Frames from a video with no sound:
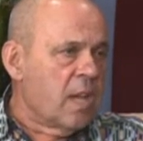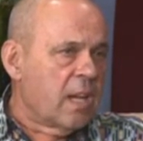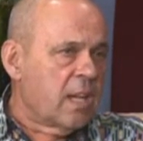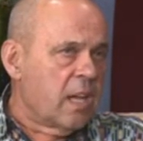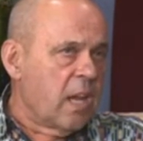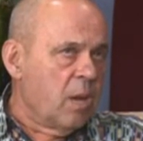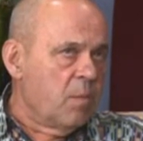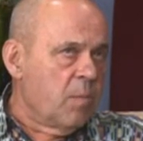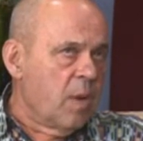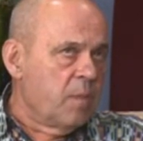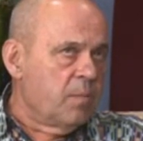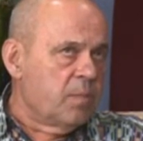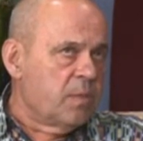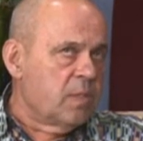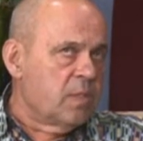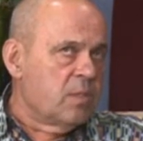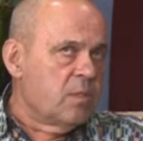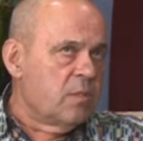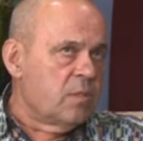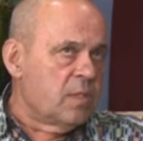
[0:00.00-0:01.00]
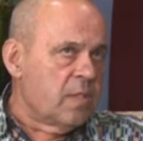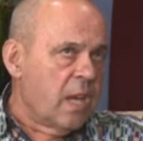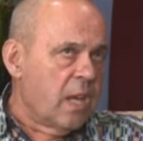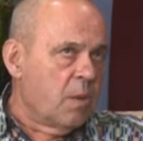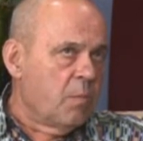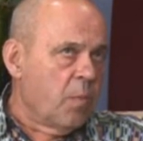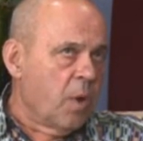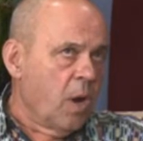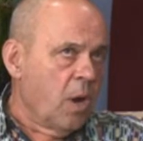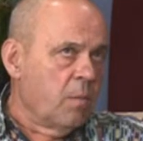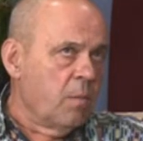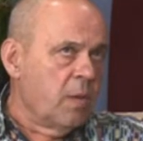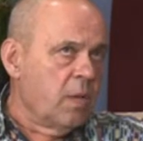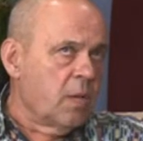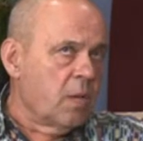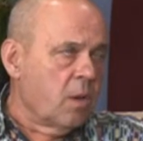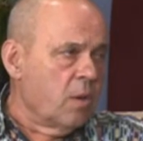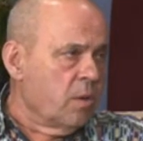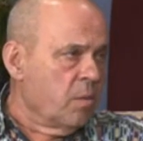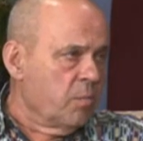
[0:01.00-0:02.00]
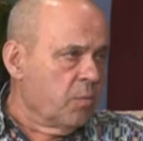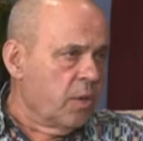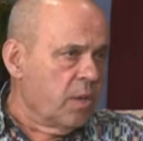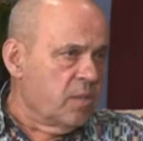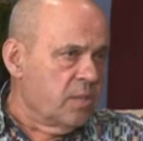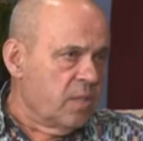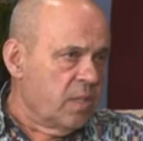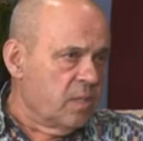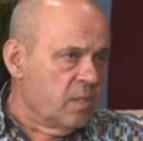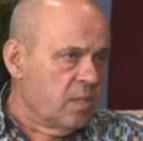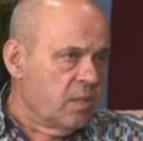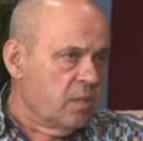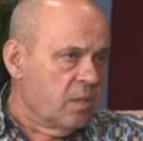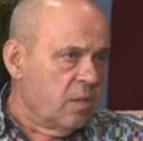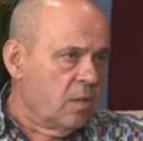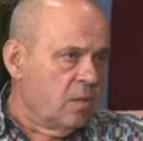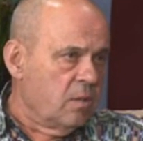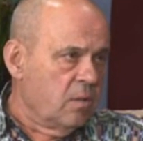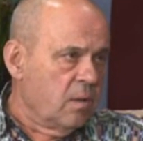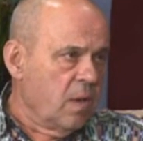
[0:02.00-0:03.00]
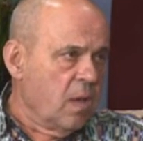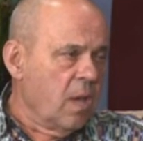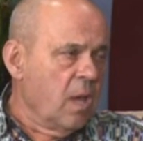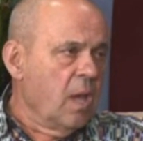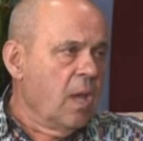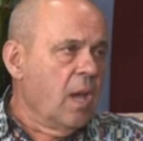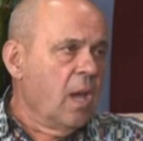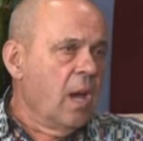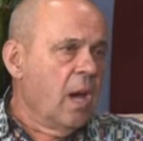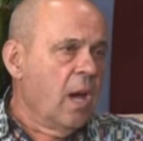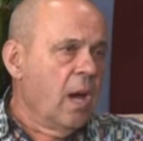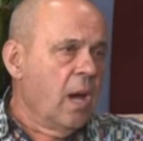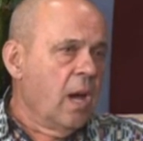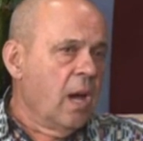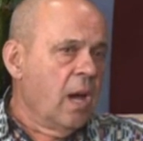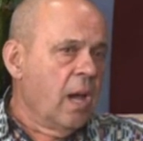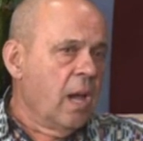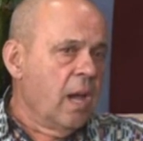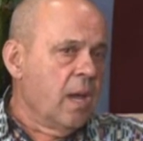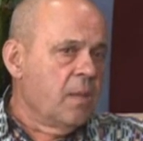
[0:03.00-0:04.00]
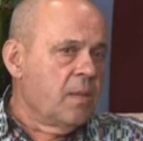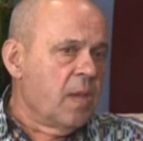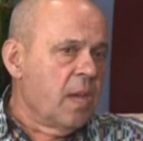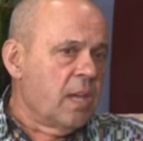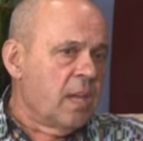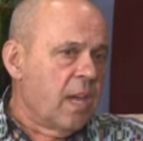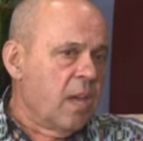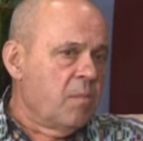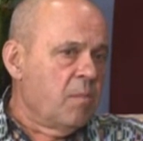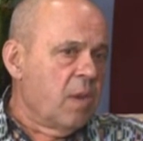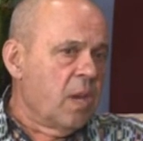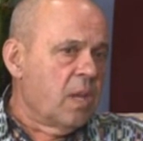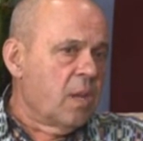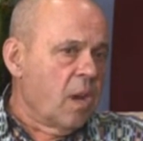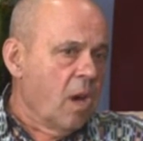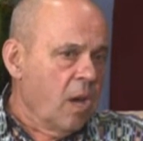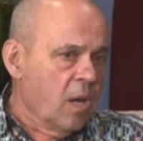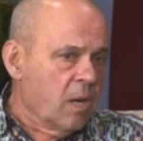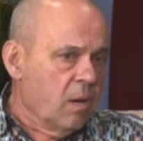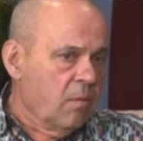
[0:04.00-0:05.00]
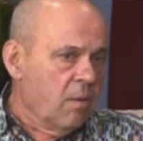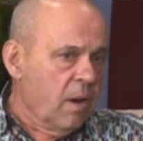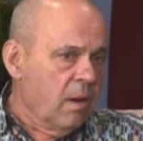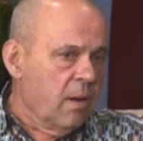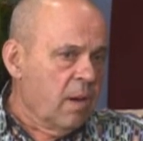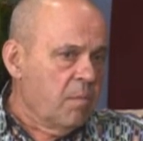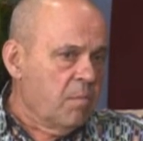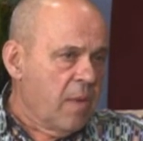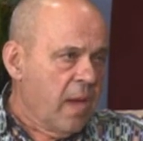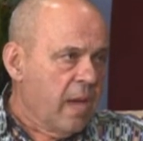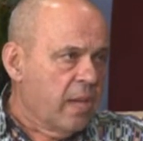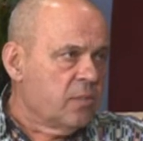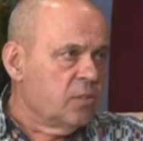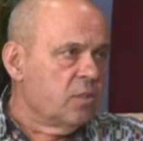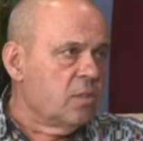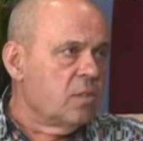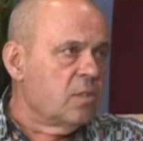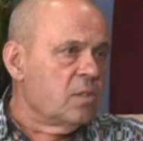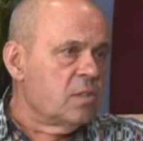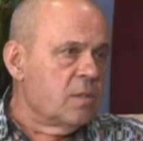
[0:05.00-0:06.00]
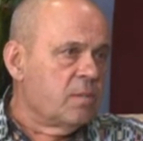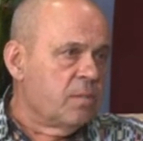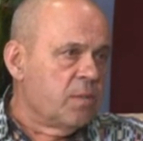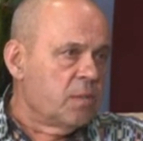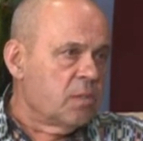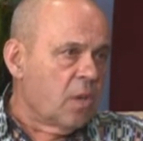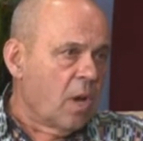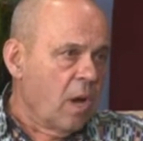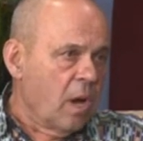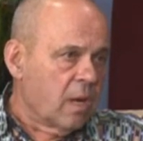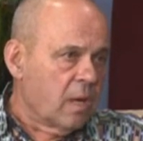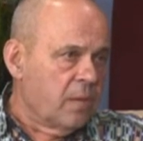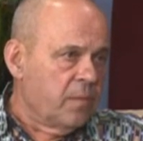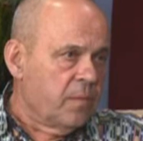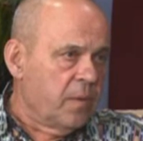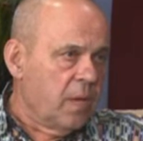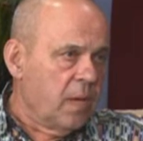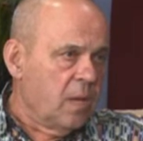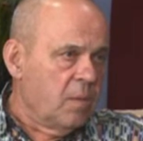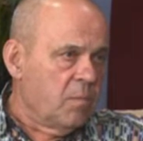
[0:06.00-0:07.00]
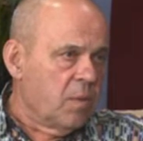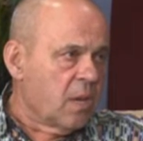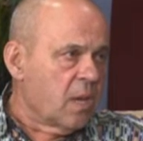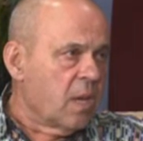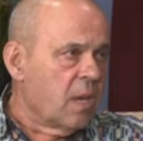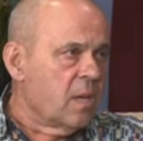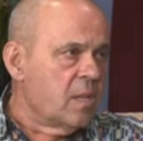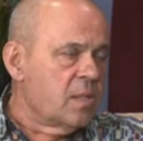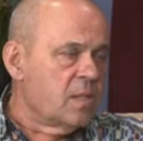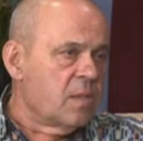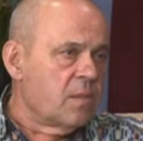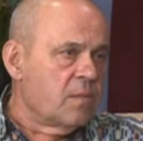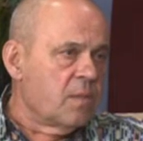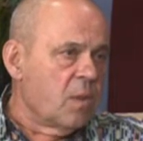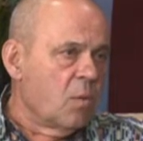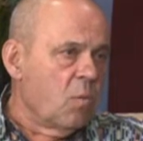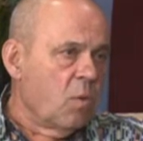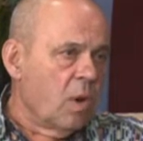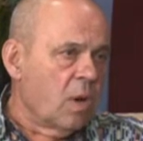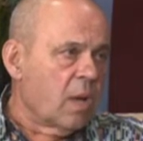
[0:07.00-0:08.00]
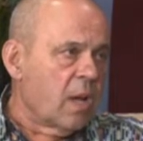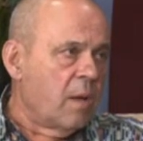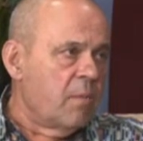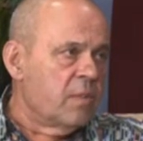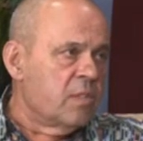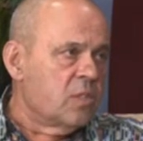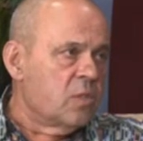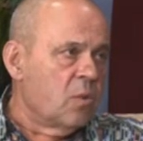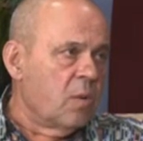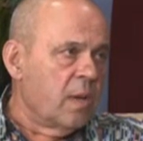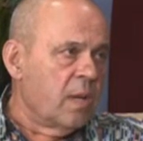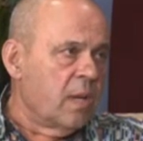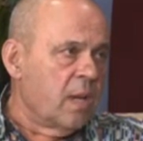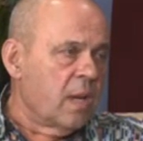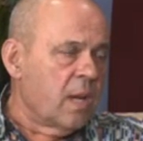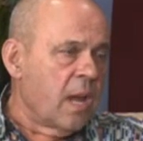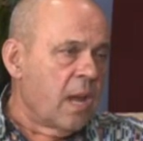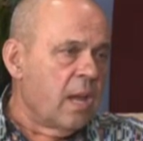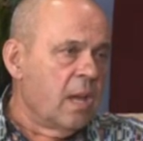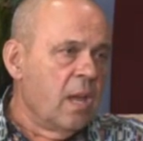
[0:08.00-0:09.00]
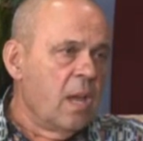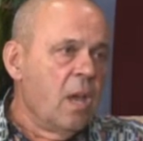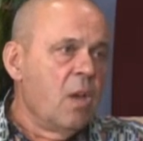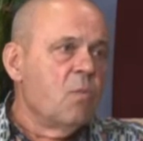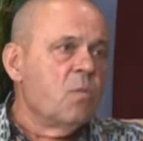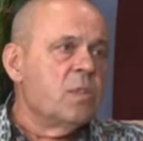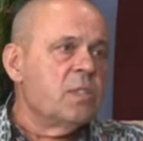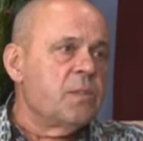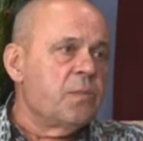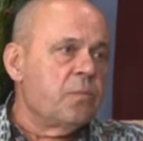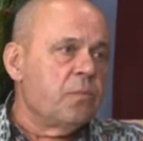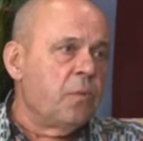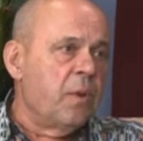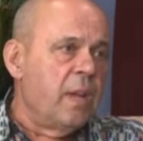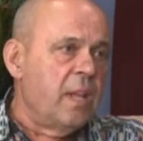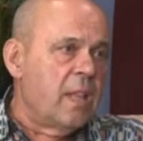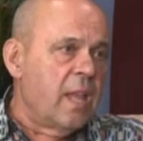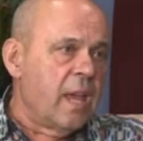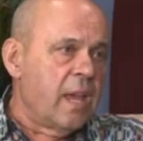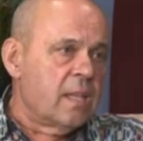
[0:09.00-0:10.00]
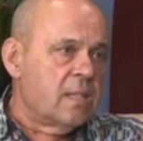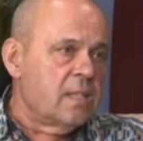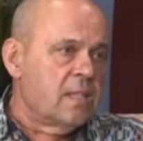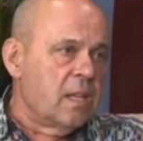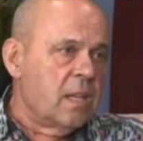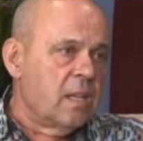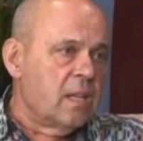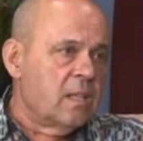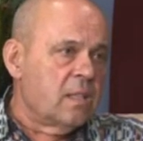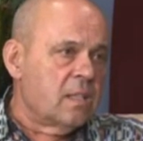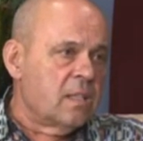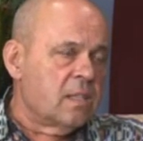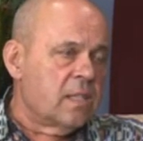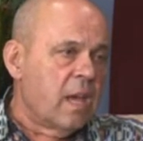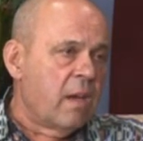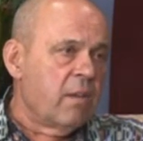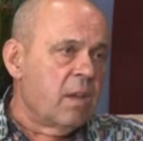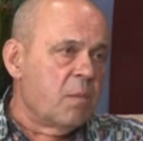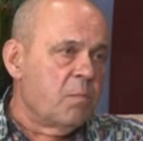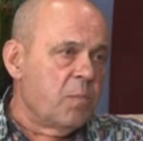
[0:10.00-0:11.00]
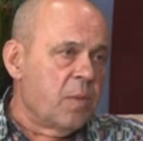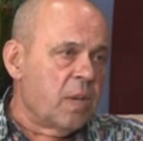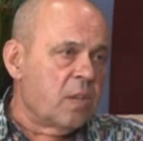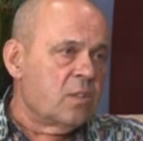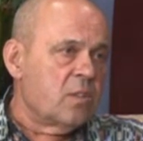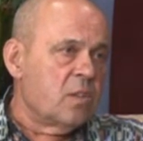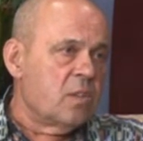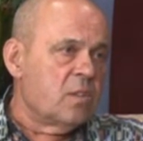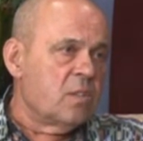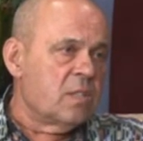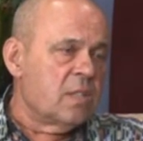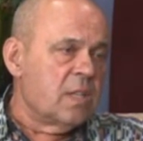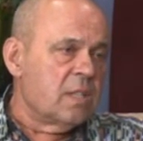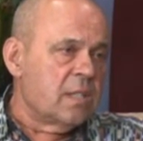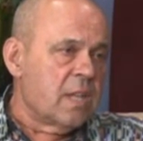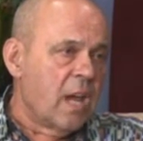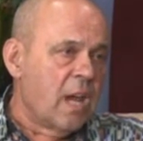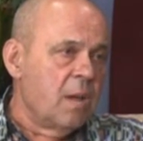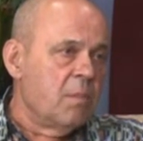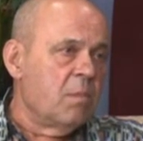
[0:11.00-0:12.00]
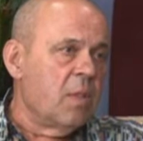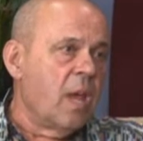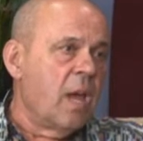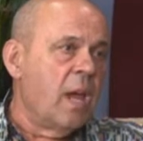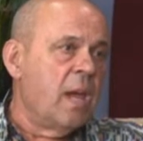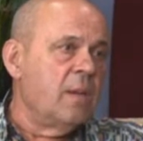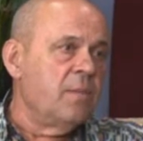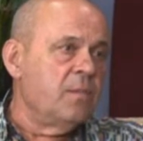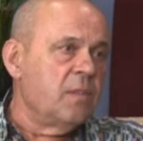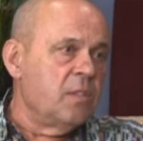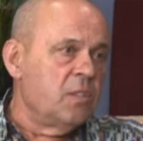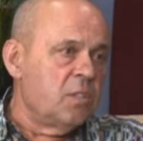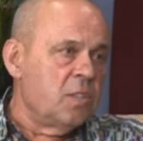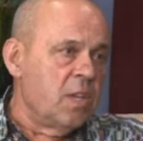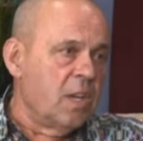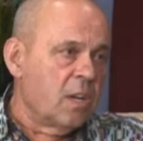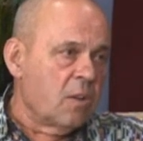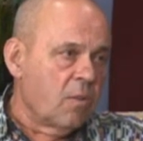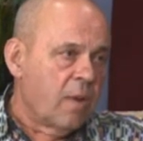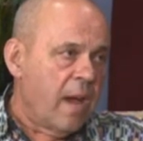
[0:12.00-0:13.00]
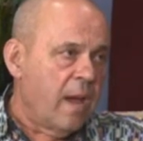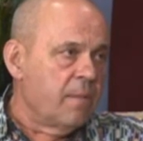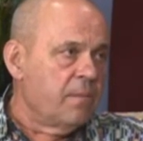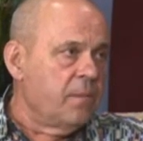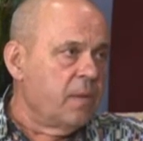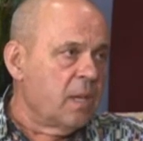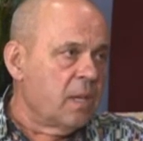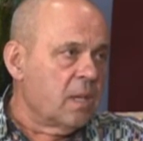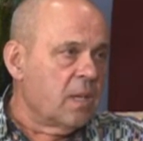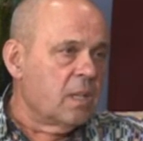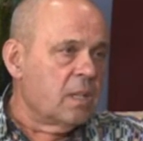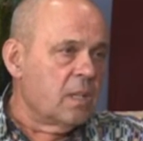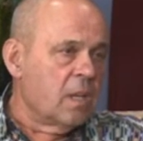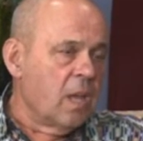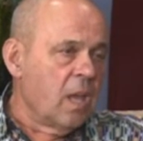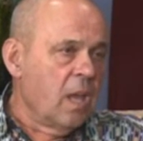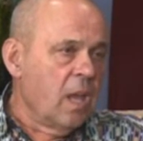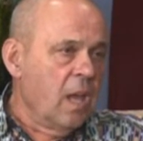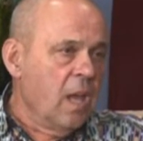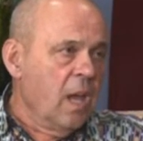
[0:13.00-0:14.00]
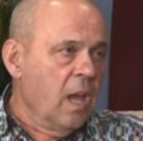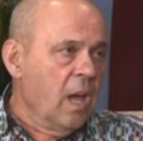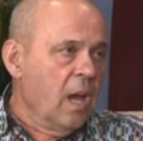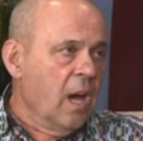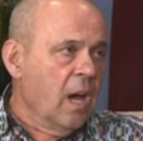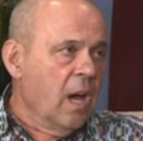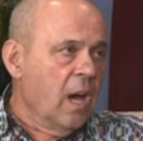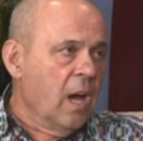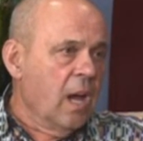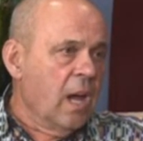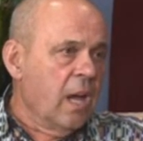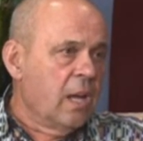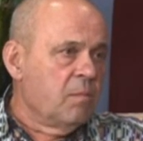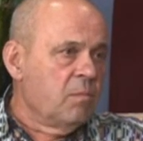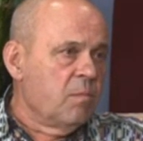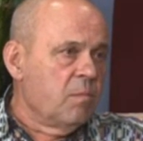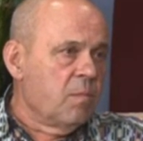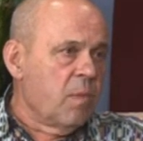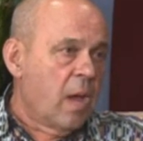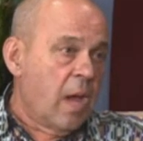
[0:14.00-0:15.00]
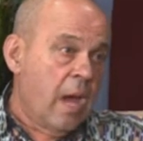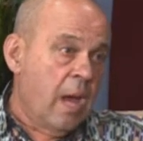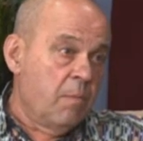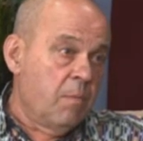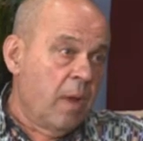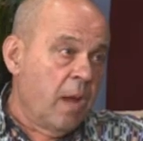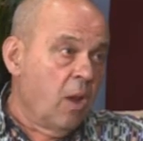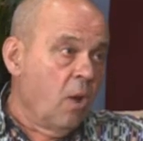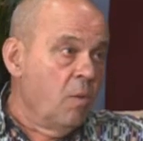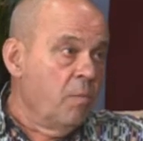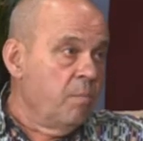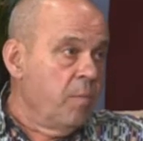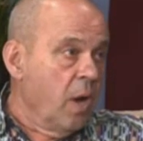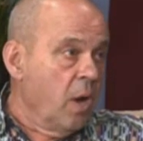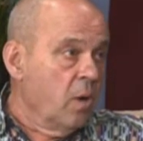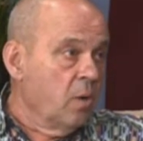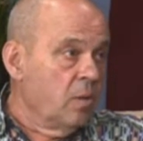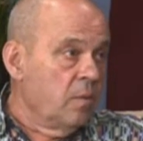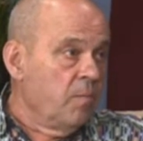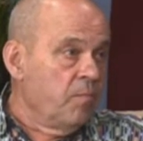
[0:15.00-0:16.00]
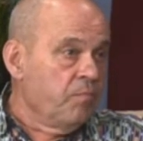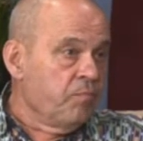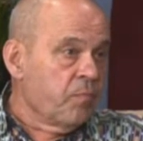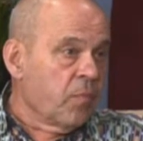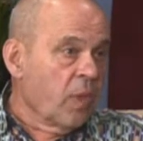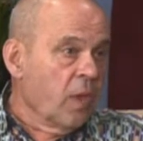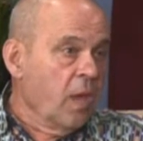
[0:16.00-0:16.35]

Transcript: I came up to Santa Barbara to go to Brooks Institute, uh, and they gave me an honorary master's in photography because oh, of the special. work I was doing. And I was freelancing, selling pictures to Time Life and Geographic, and uh, and had my own boat.